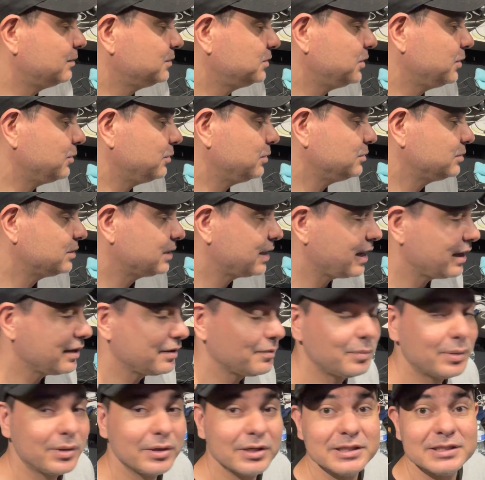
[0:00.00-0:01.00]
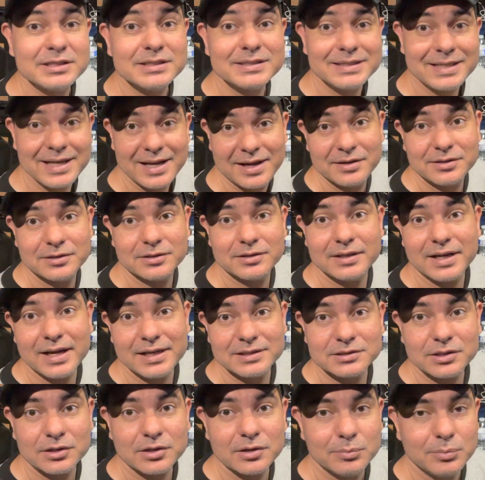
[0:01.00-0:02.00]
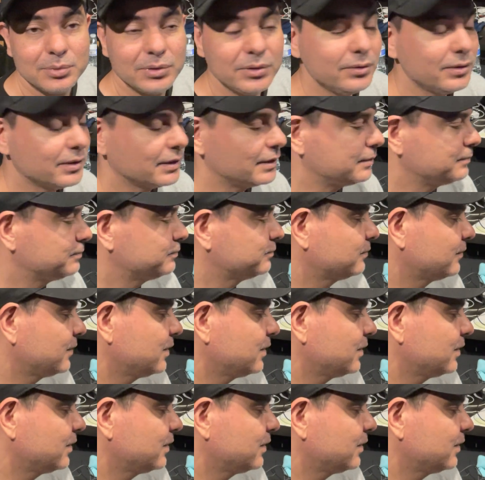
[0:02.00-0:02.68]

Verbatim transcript: so it was kind of pretty standard as a computer.